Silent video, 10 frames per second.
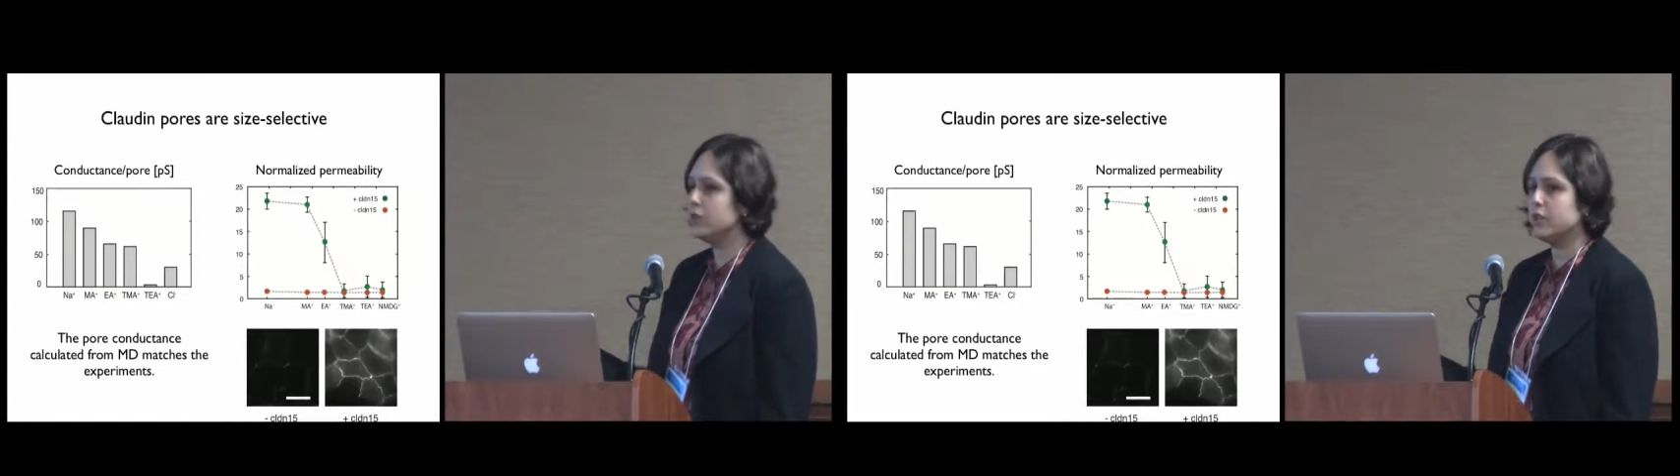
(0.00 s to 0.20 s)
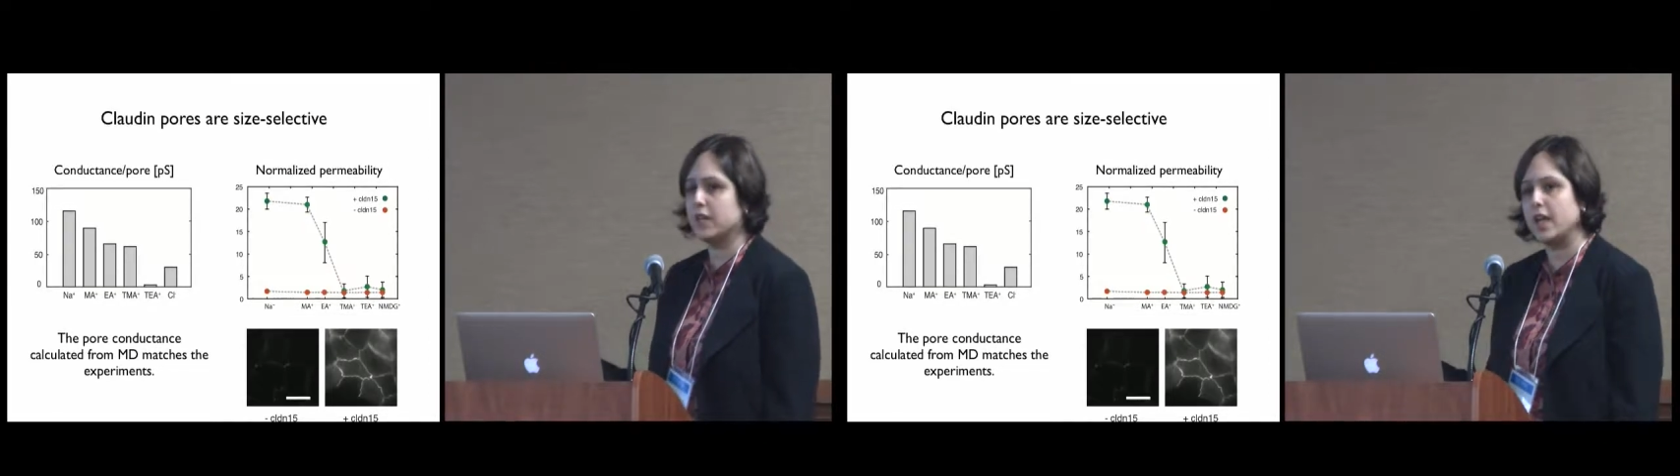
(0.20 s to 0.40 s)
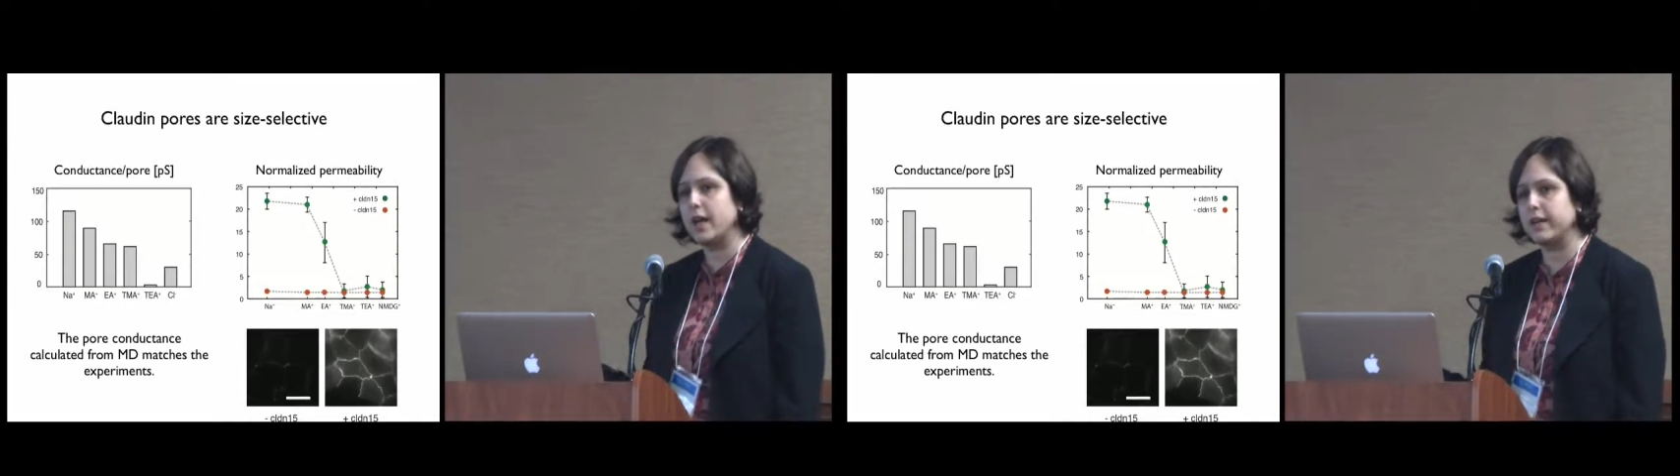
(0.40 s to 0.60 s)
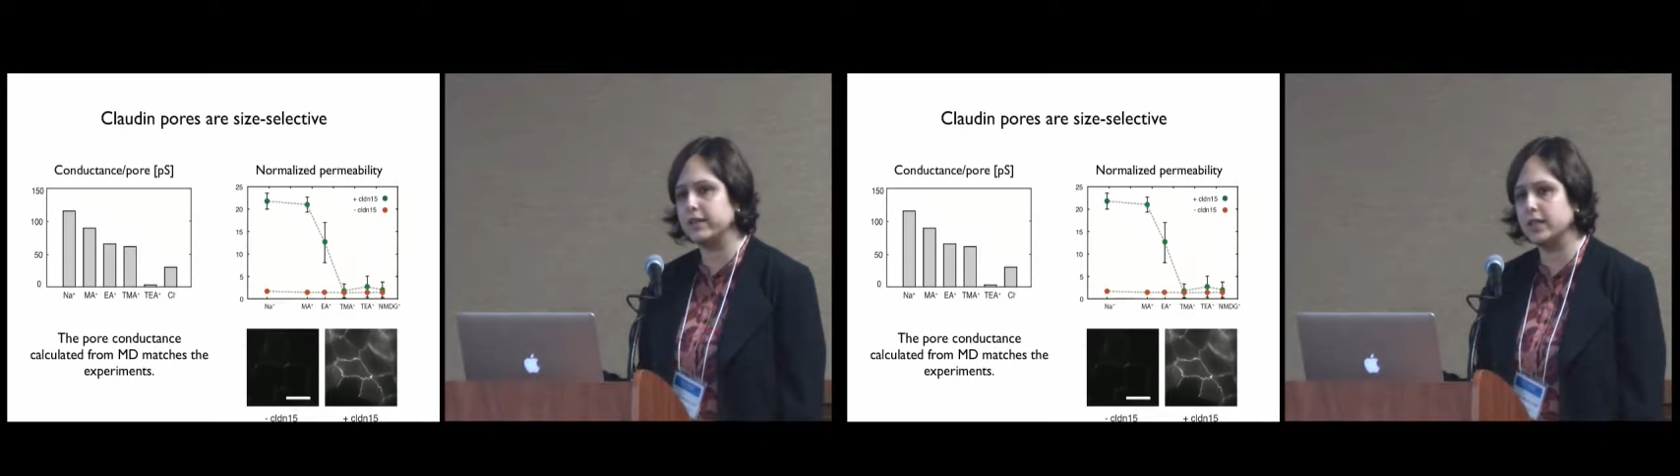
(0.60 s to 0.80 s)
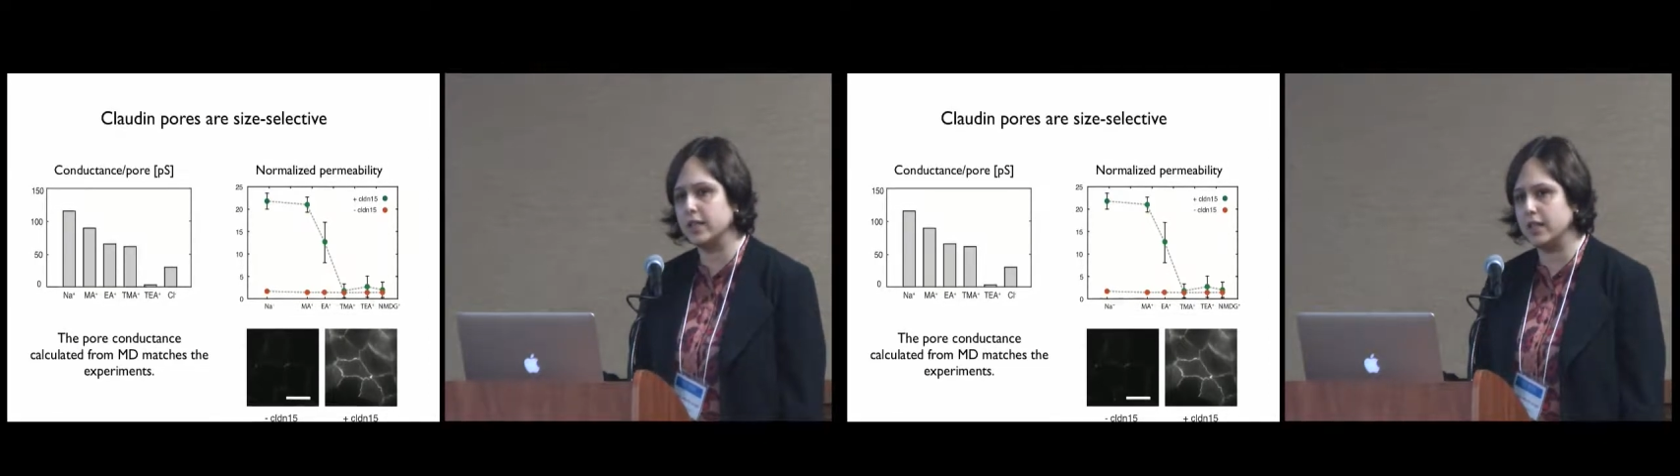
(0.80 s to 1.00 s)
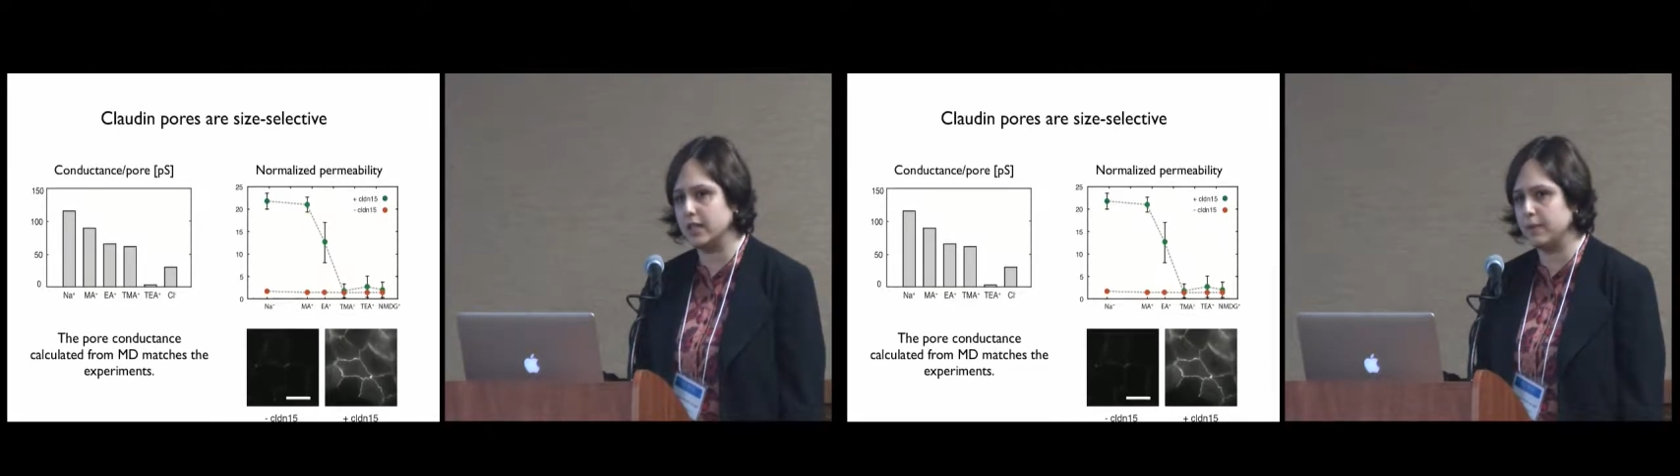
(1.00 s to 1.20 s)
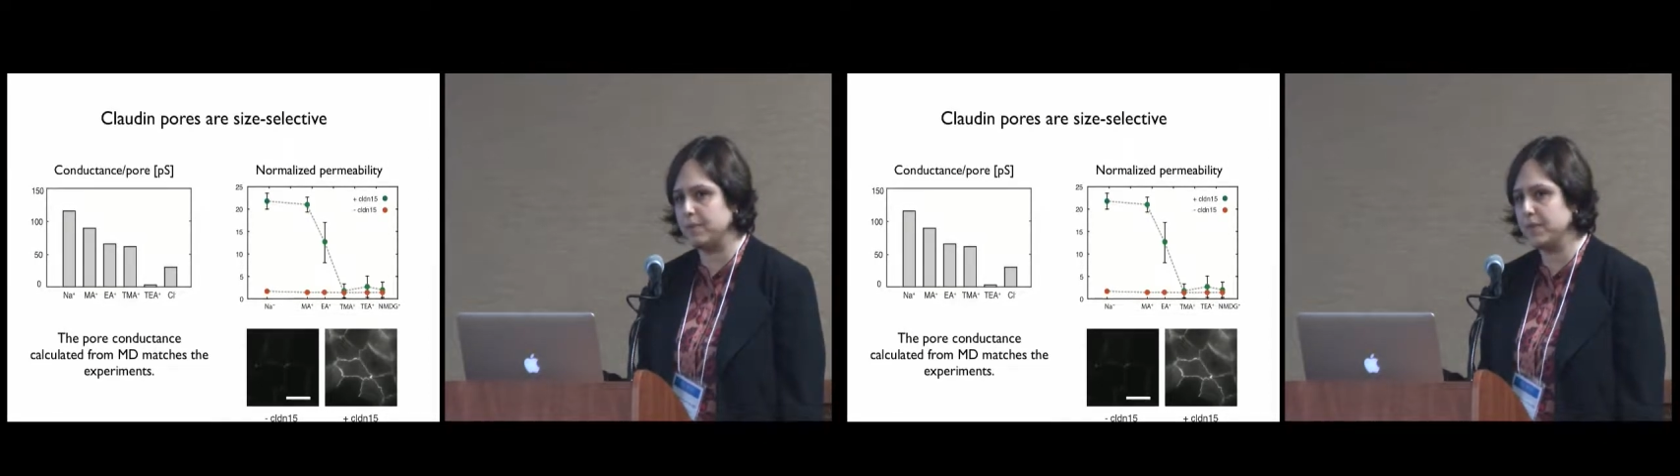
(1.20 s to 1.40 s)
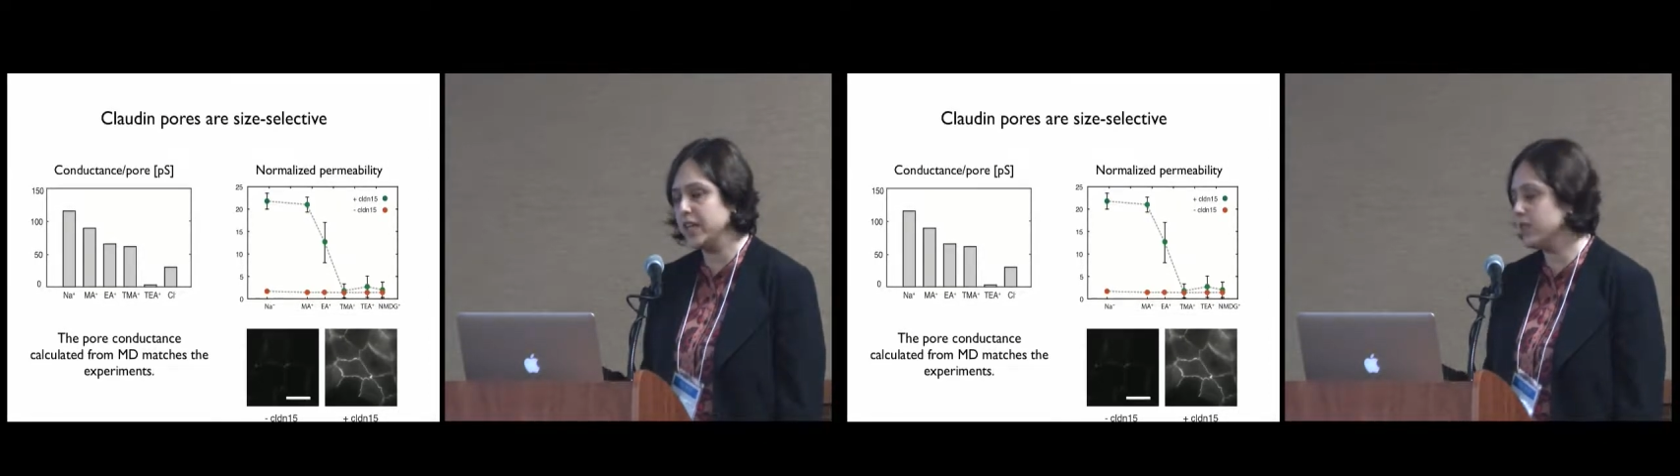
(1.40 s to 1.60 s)
of the current
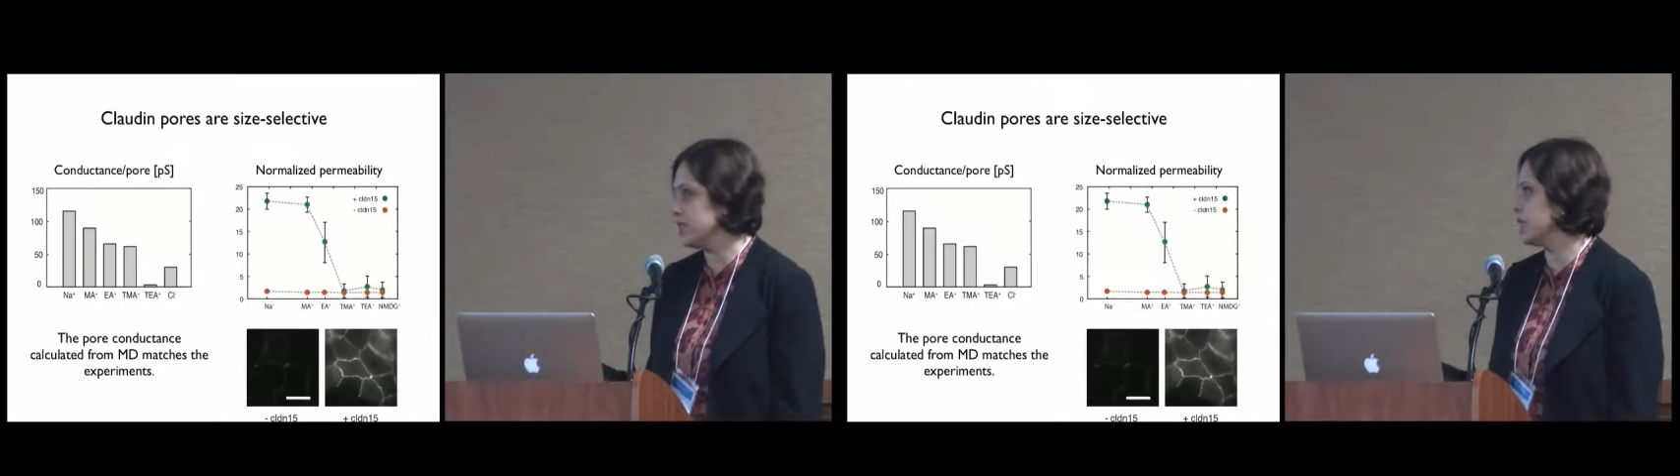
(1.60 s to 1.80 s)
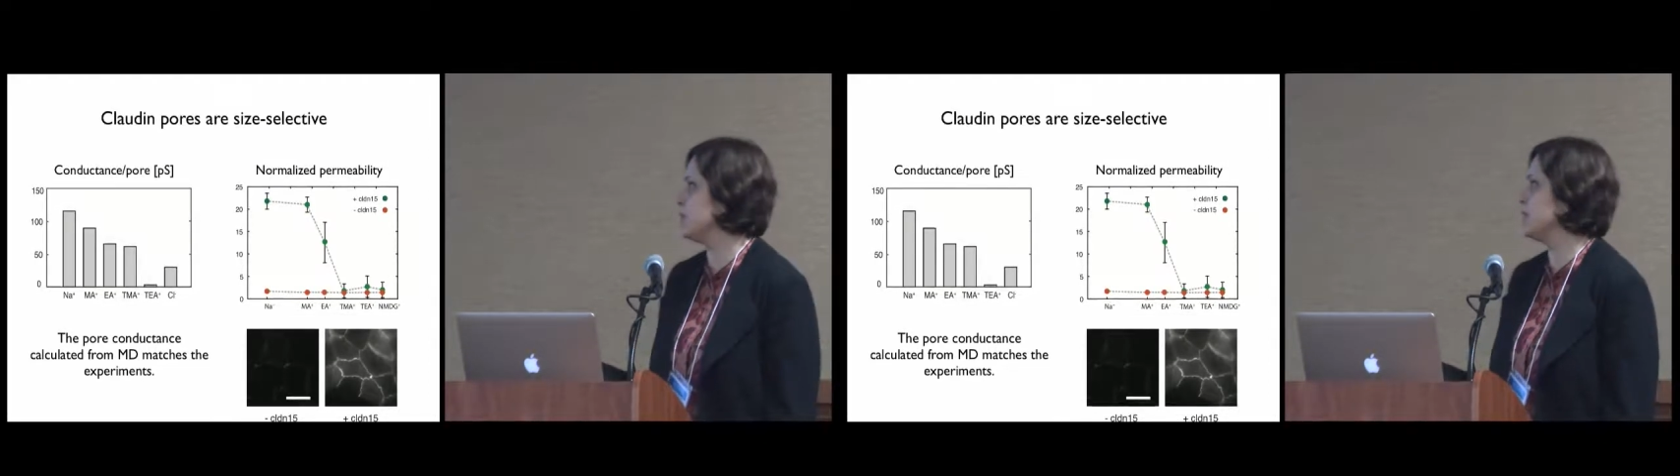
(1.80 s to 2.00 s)
decreases